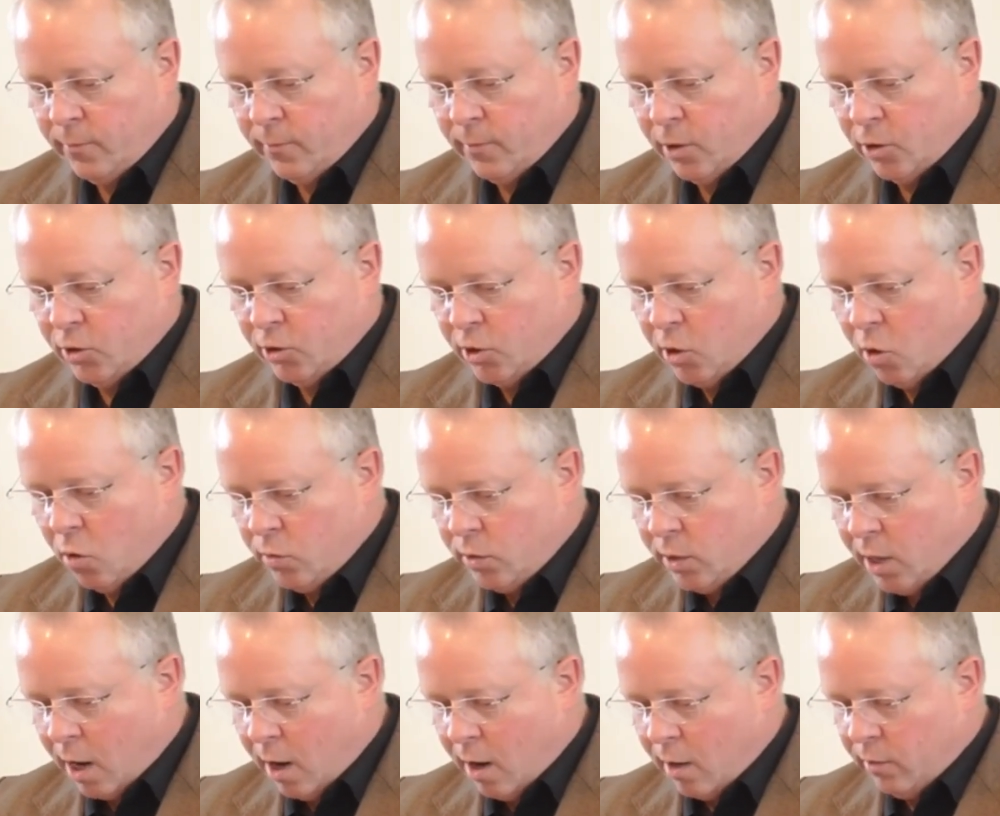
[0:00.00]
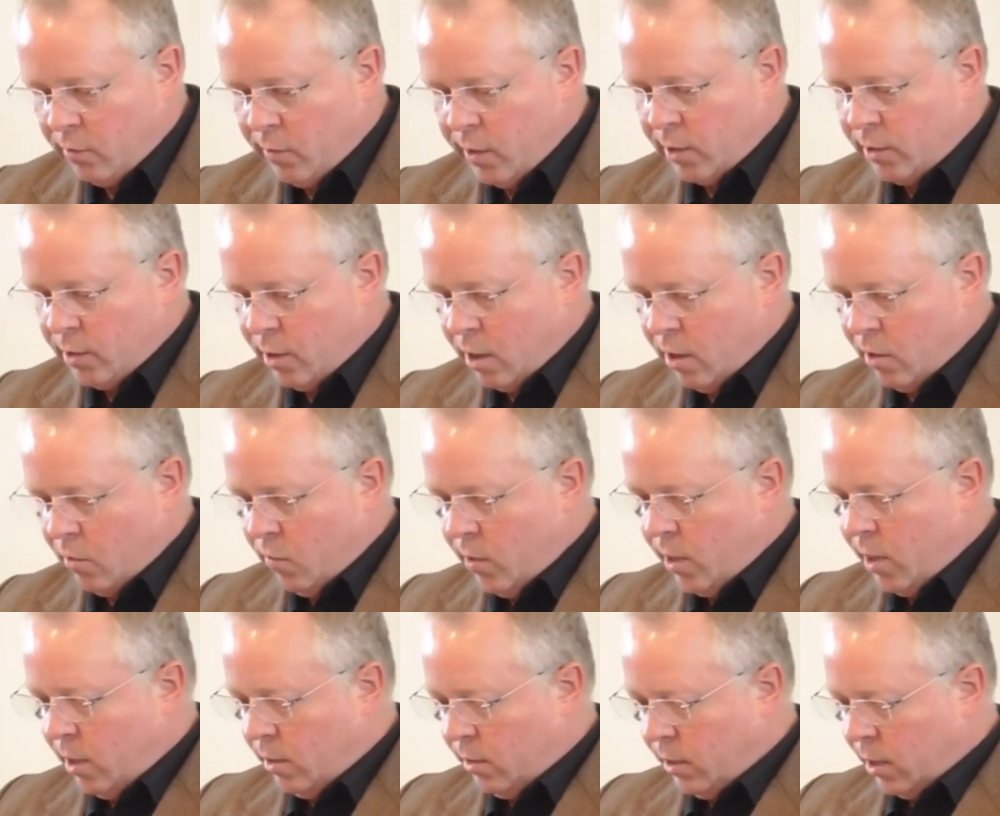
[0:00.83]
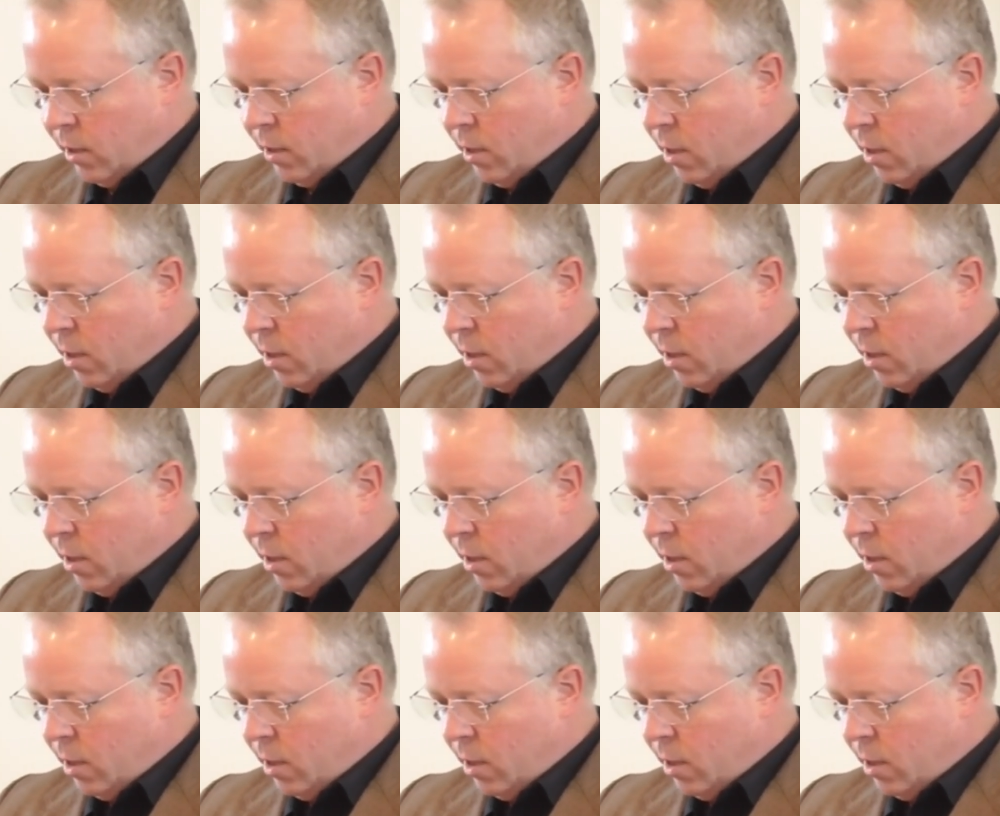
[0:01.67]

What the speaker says: So tolerant are we that,